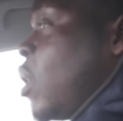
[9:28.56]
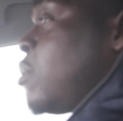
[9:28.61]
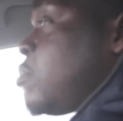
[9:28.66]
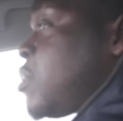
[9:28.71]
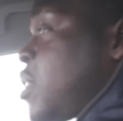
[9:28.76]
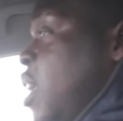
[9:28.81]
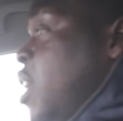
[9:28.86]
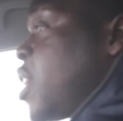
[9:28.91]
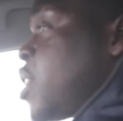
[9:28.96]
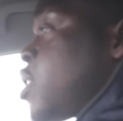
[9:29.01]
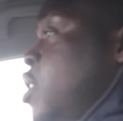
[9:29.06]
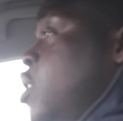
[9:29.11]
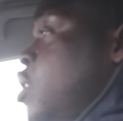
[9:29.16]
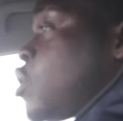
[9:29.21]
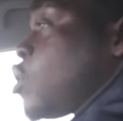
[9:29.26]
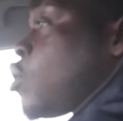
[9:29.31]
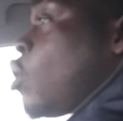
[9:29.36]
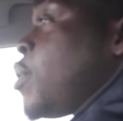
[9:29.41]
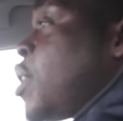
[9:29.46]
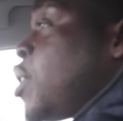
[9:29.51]
what I'm saying? You see,
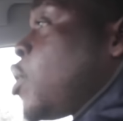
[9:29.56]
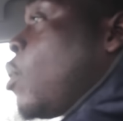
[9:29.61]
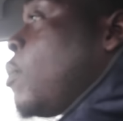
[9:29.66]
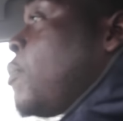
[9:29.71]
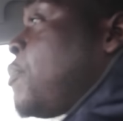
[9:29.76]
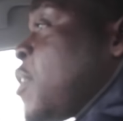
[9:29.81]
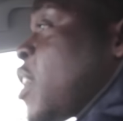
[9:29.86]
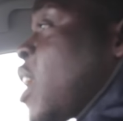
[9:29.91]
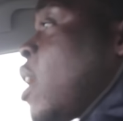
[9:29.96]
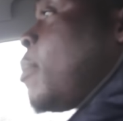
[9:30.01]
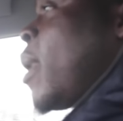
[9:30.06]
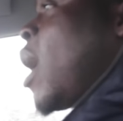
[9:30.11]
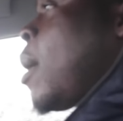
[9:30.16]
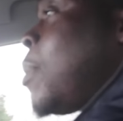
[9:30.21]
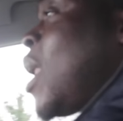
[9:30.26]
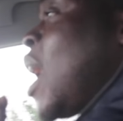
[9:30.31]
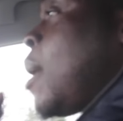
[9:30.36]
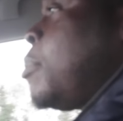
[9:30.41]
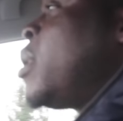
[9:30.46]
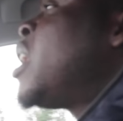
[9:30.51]
Sony don't think
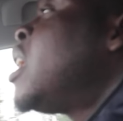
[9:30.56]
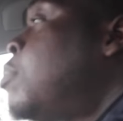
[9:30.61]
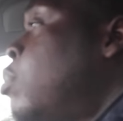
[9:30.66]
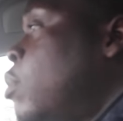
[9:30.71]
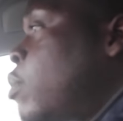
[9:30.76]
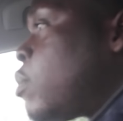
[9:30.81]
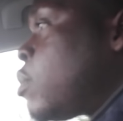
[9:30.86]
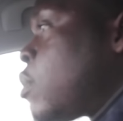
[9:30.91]
about black people.